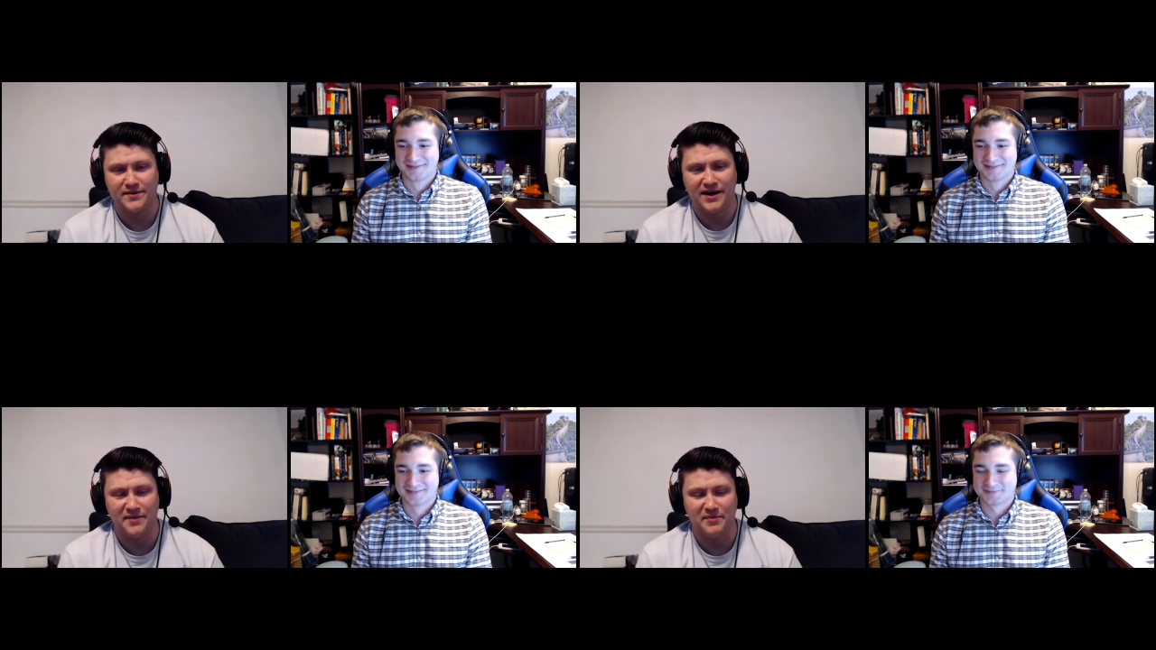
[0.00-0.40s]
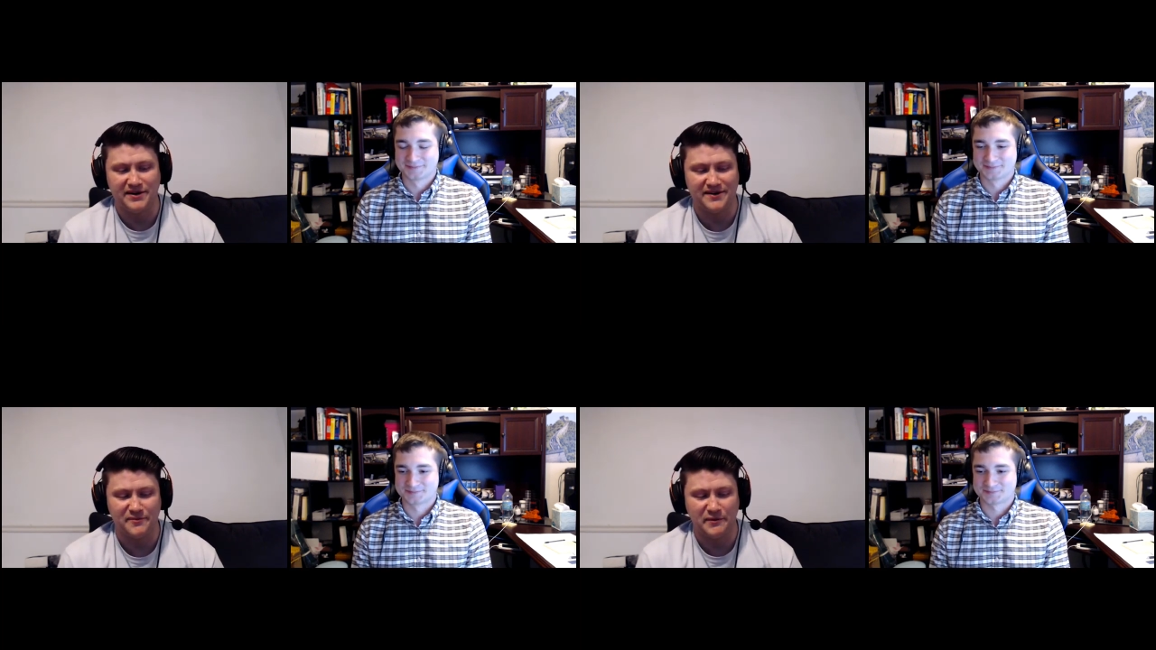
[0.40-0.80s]
Speaker 1: Uh,
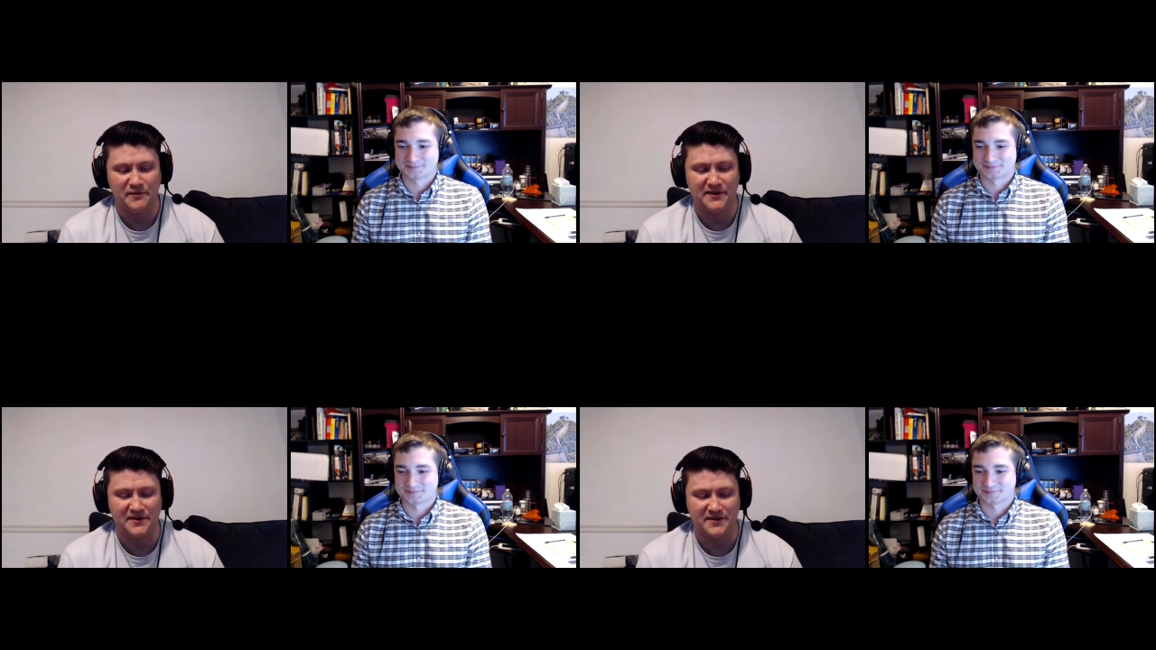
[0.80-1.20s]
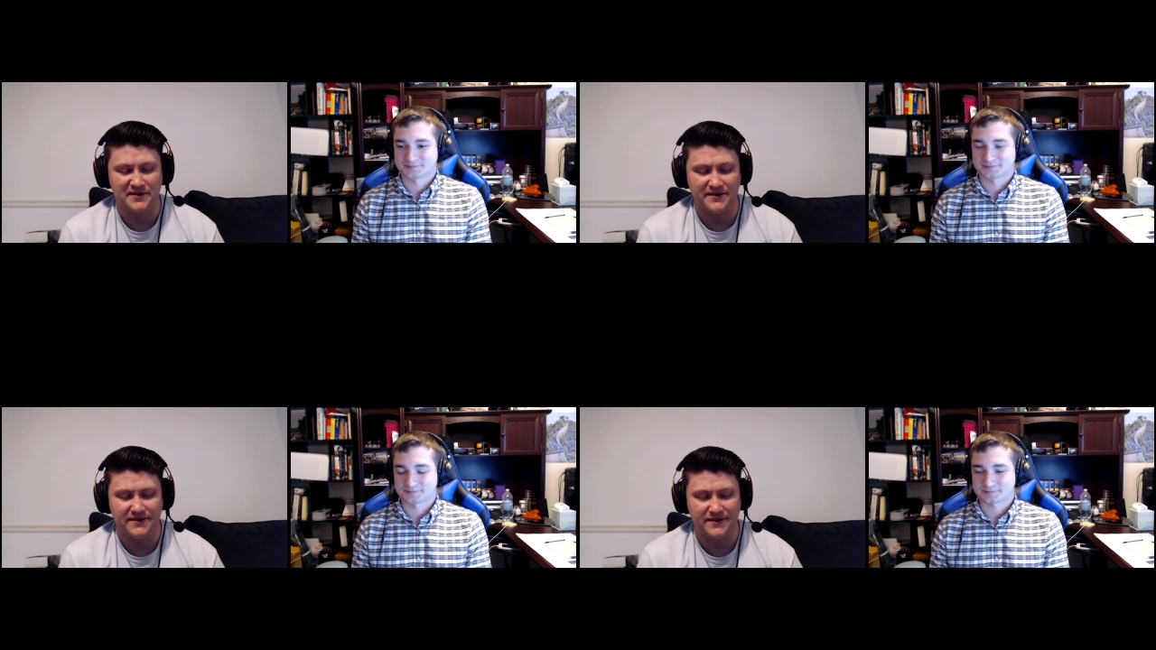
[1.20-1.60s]
but we were on
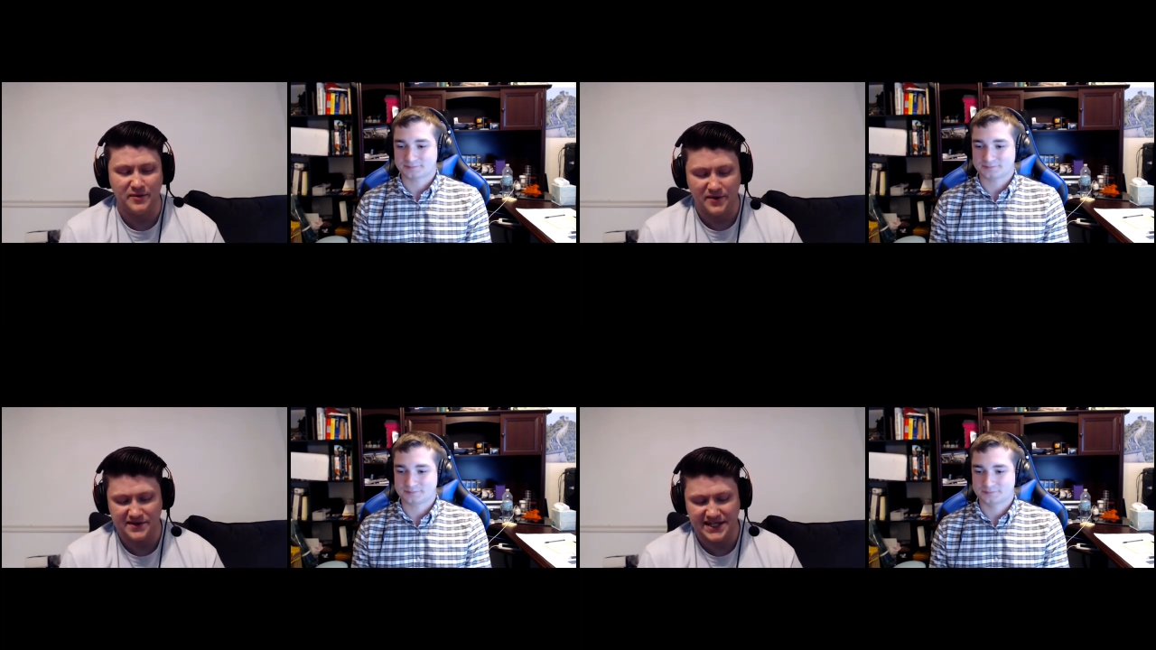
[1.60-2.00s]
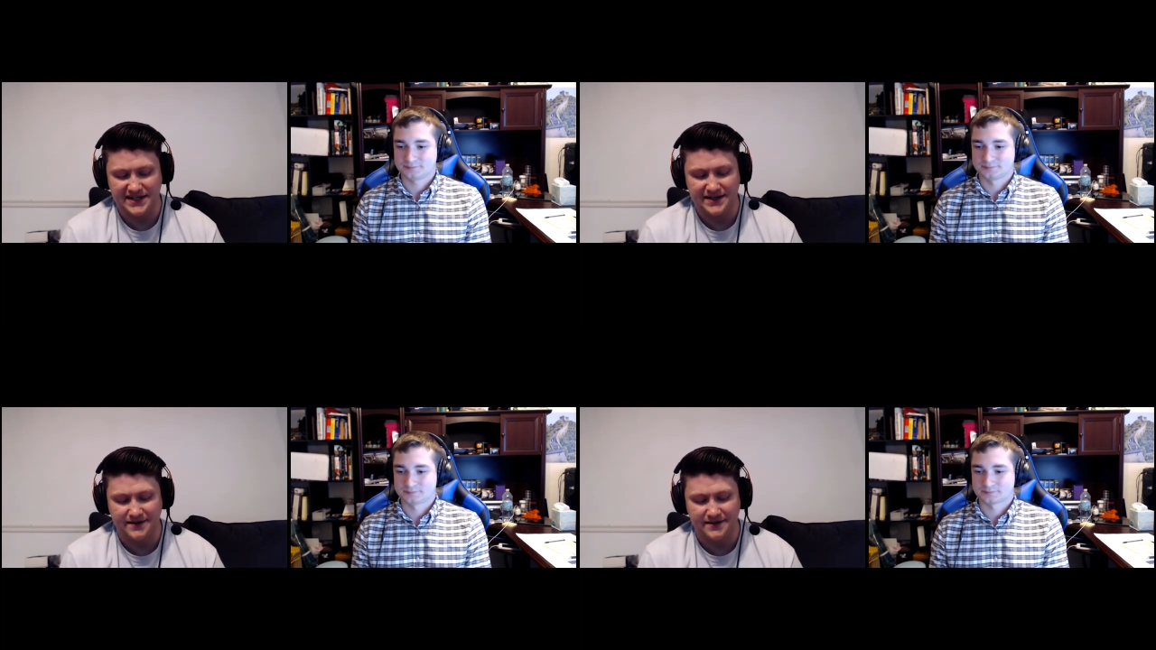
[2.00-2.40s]
almost the
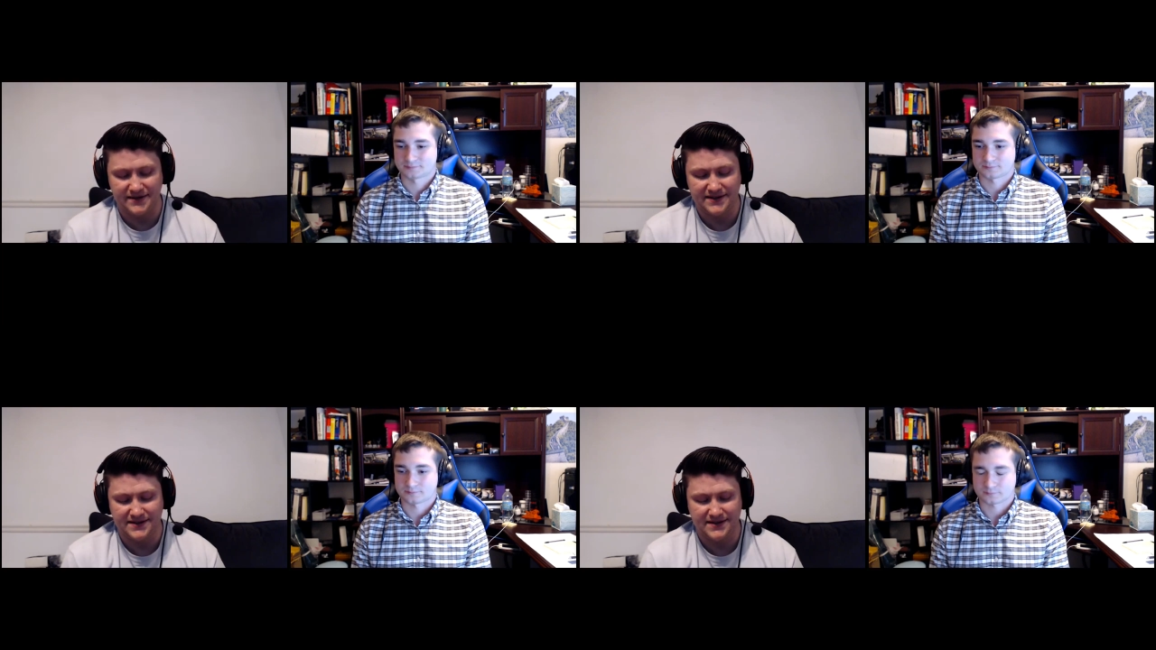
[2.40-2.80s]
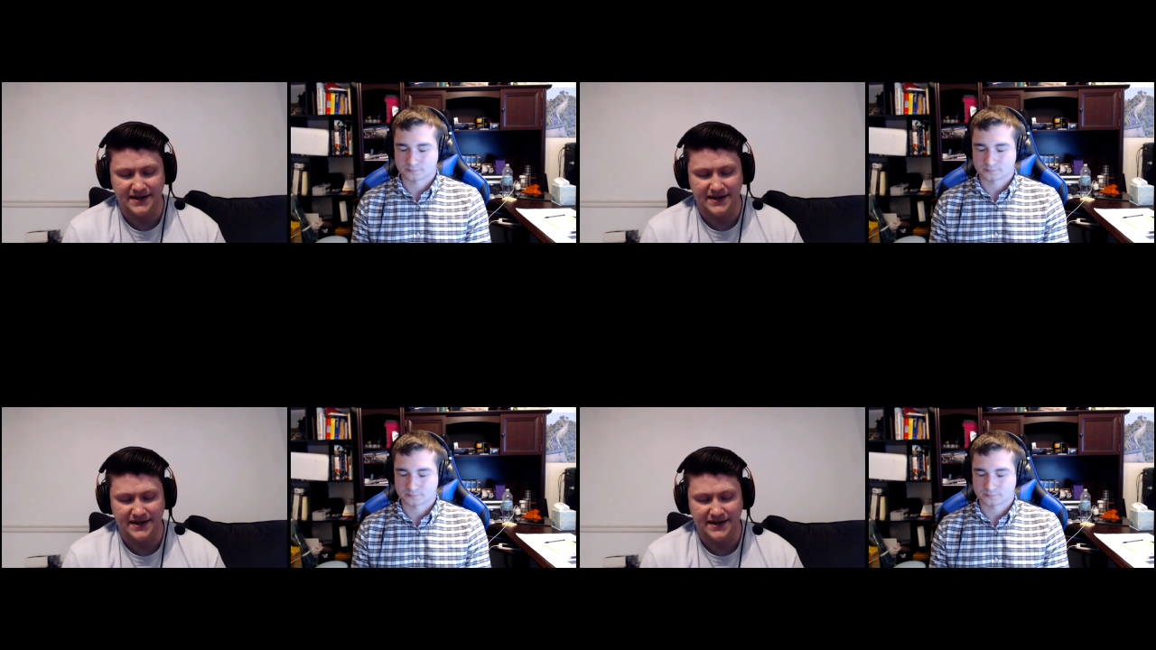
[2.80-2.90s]
identical list.